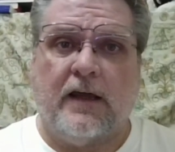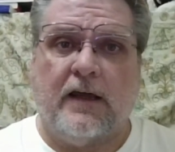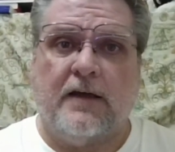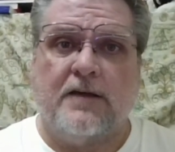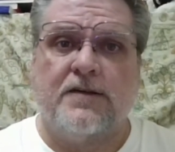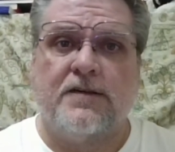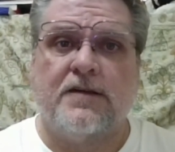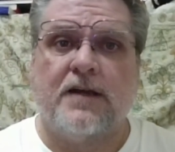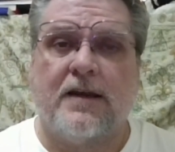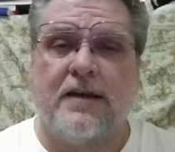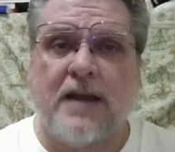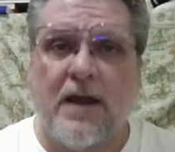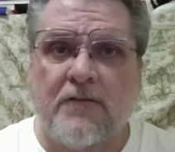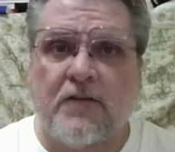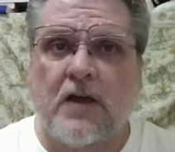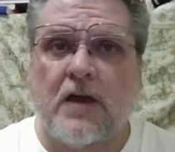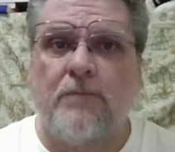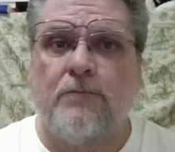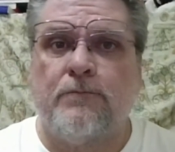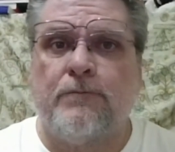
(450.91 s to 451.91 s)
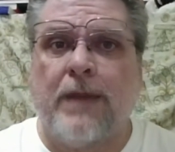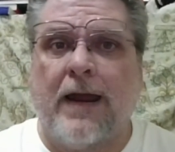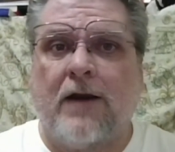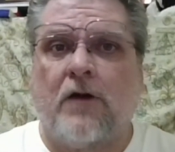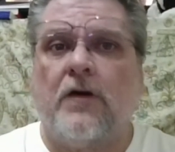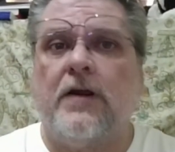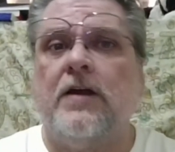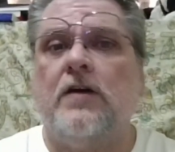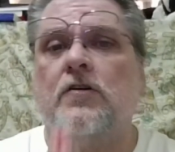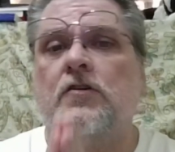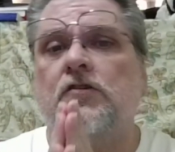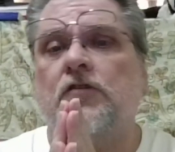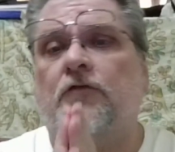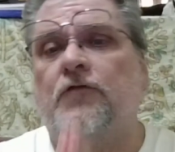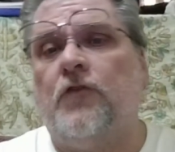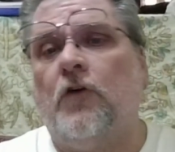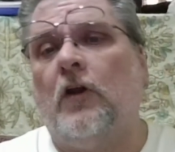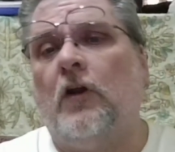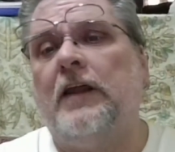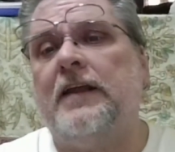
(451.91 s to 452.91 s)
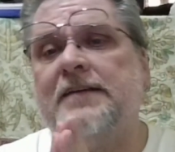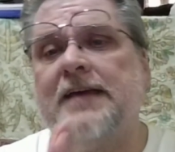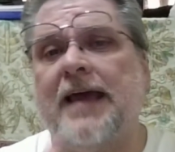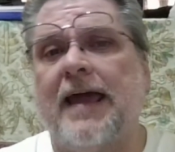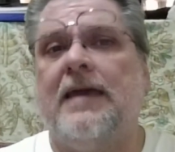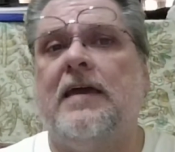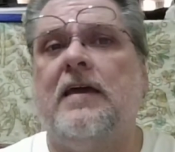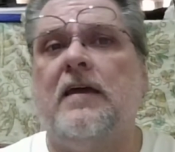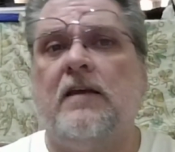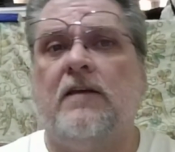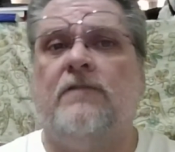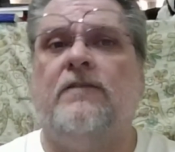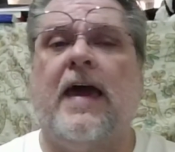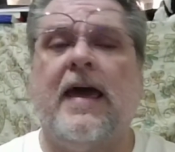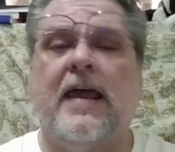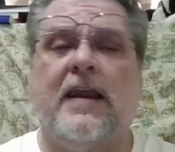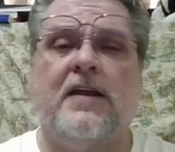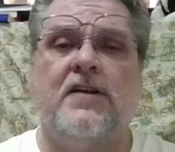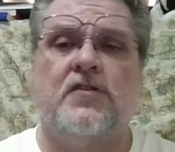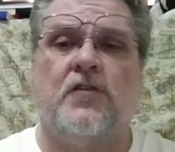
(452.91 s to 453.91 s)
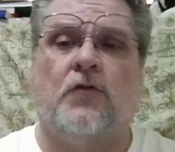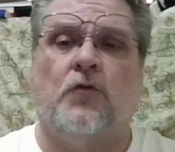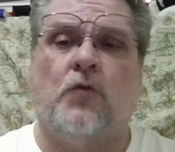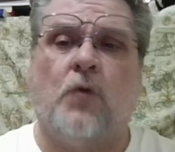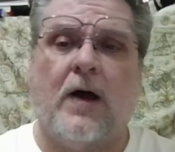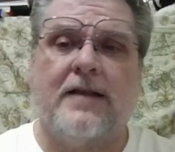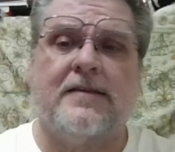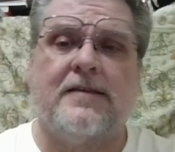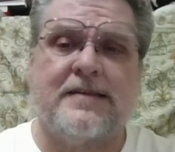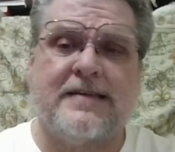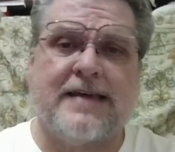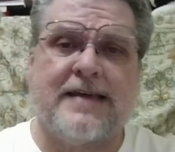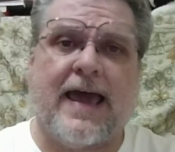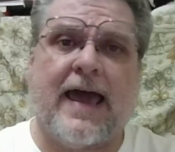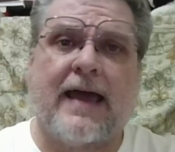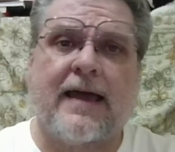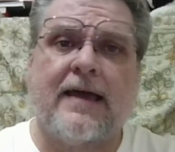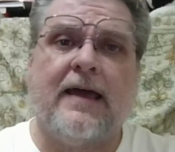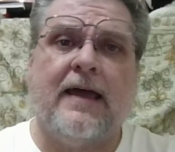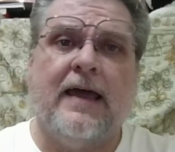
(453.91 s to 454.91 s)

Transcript: a significant barrier to fully taking advantage of what tech